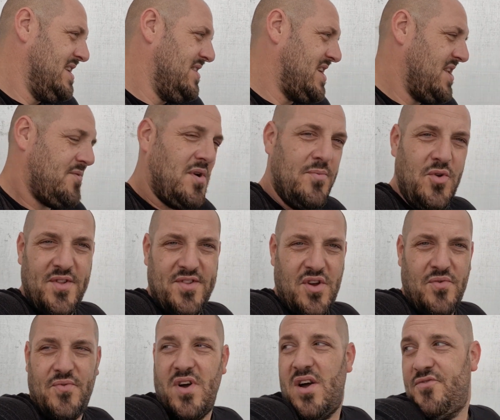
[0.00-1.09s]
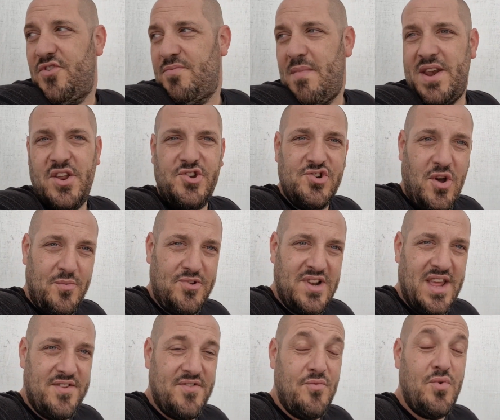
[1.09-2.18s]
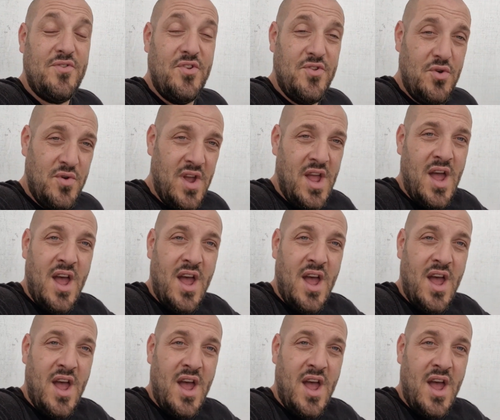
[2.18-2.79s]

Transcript: that's what I'm doing so far. I've just made a jobs list of what to do.